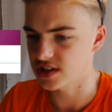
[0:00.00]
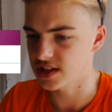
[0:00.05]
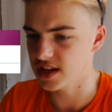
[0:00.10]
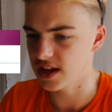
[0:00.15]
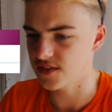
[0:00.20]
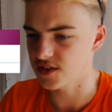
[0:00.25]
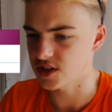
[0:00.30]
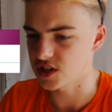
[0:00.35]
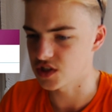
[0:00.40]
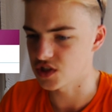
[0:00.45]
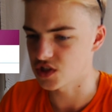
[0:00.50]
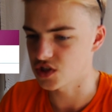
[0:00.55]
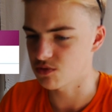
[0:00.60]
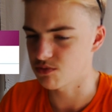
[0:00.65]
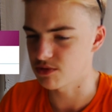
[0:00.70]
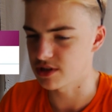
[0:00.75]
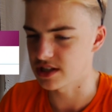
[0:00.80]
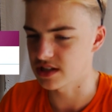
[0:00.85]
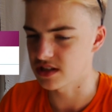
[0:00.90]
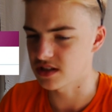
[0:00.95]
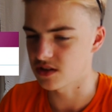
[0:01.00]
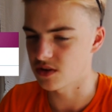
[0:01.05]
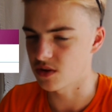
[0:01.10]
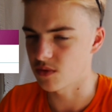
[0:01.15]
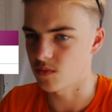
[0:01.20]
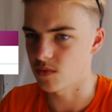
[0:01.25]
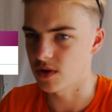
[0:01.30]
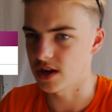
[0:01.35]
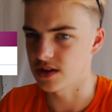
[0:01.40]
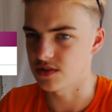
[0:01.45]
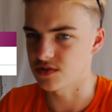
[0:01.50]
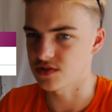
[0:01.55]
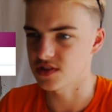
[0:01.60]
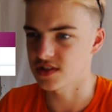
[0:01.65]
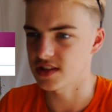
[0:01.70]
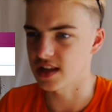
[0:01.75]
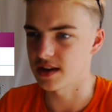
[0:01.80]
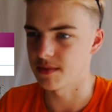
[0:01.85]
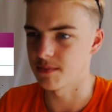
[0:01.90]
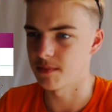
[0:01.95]
Netherlands, Sweden, Wales,
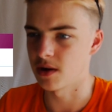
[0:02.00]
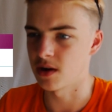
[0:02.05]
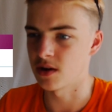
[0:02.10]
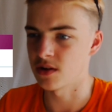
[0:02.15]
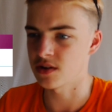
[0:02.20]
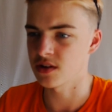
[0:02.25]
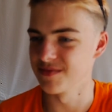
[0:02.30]
Denmark.